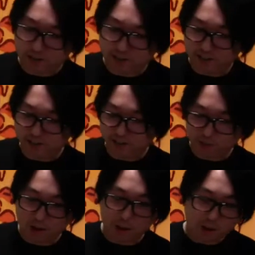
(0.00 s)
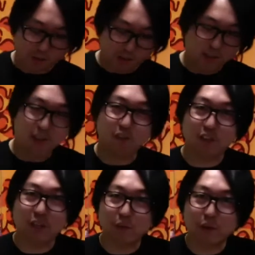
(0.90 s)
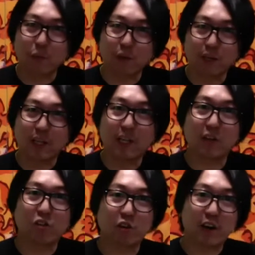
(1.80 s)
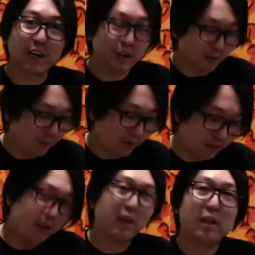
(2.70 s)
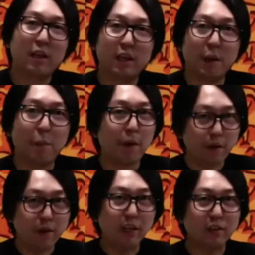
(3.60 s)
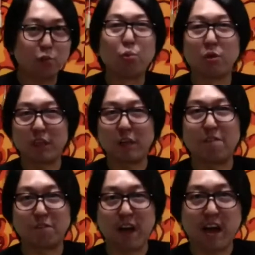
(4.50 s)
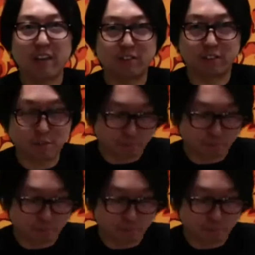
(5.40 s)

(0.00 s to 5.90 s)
it, so I would like to actually give it another try. And apparently, it's really fast.